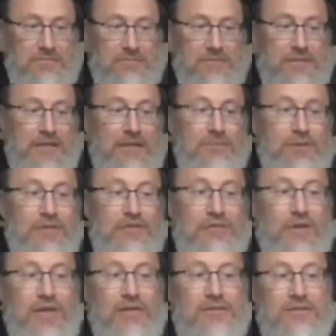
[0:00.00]
It's not a big
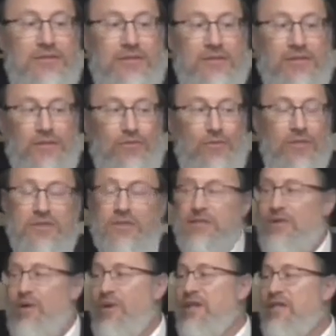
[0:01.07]
address. What's the
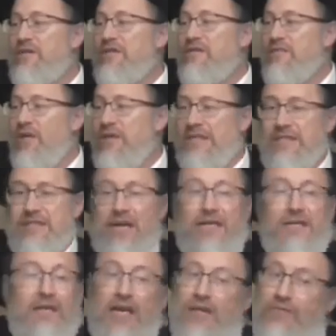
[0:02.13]
toelis of what? He's
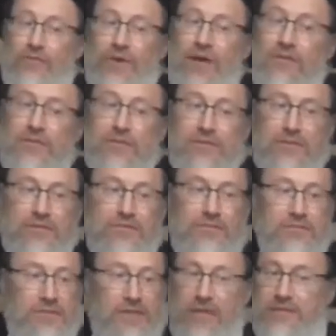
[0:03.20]
got a lot of wealth.
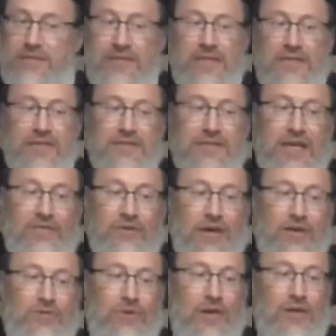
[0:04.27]
Can't say he doesn't have a
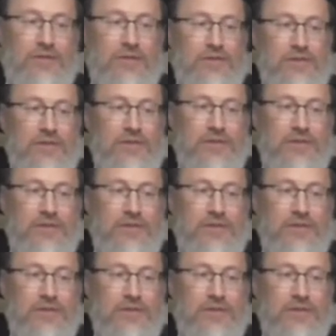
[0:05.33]
lot of wealth.